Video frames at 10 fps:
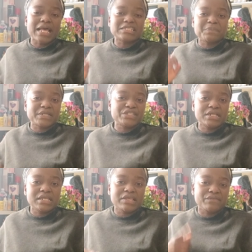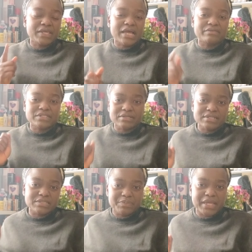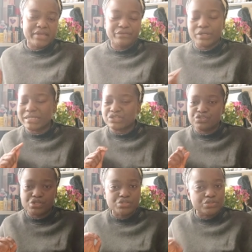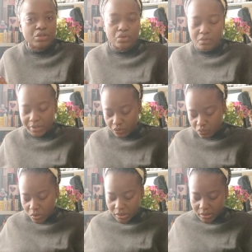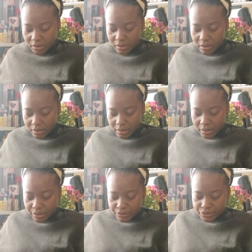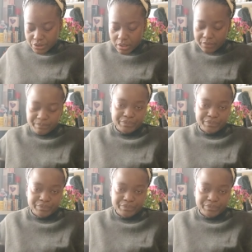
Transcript: especially if he carries on this behavior it's just not going to work so